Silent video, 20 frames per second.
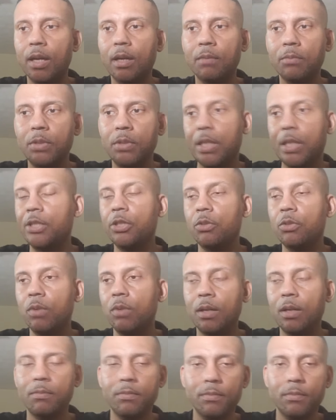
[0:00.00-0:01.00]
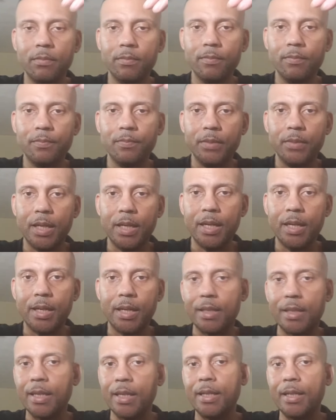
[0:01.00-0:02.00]
set you up. And
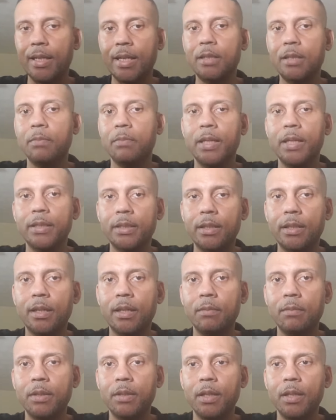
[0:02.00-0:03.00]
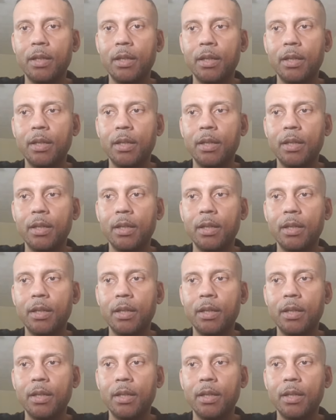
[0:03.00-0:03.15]
I think that's messed up,